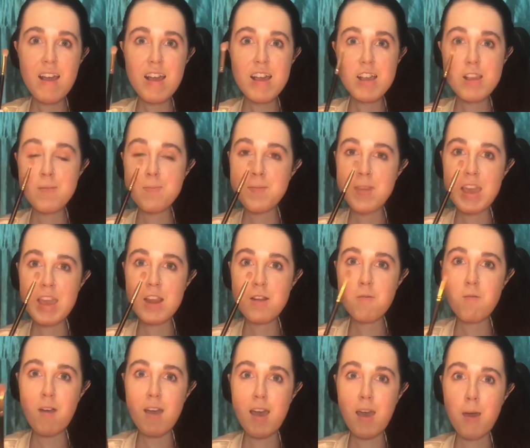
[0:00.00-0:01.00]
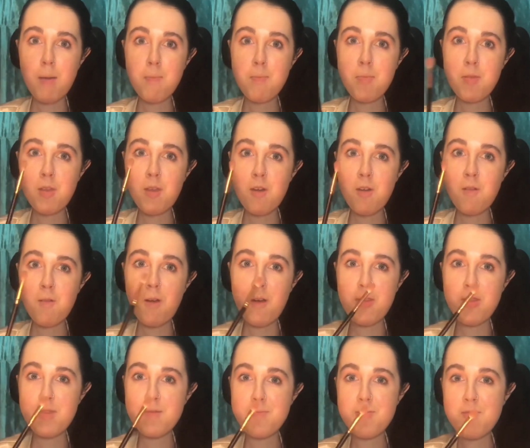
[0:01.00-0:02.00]
explain why I blow
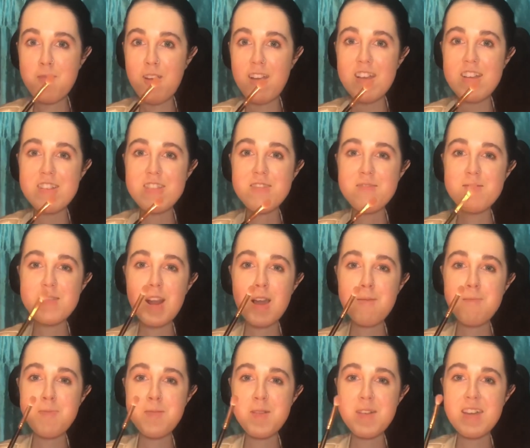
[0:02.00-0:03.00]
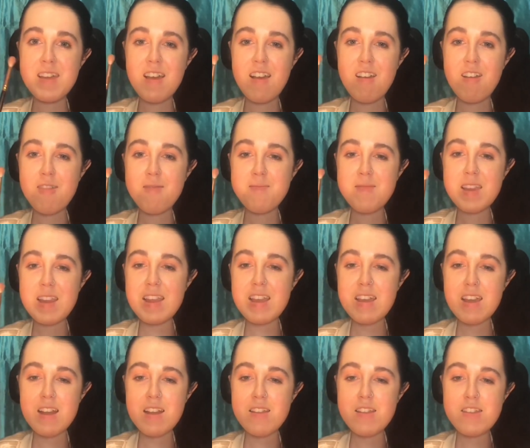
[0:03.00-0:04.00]
on the brush when I put any
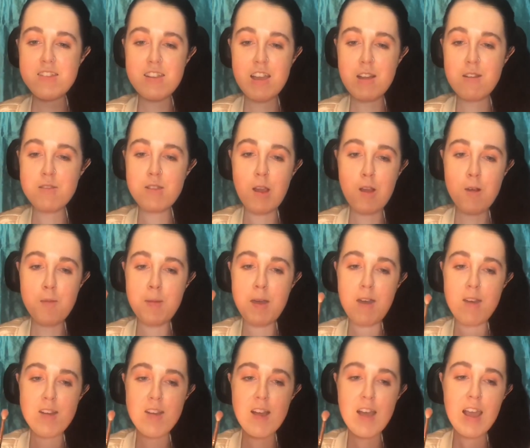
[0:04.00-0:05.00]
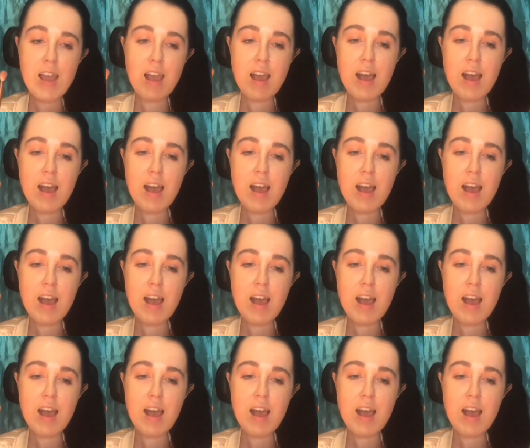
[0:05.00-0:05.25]
kind of the shadows on or powder.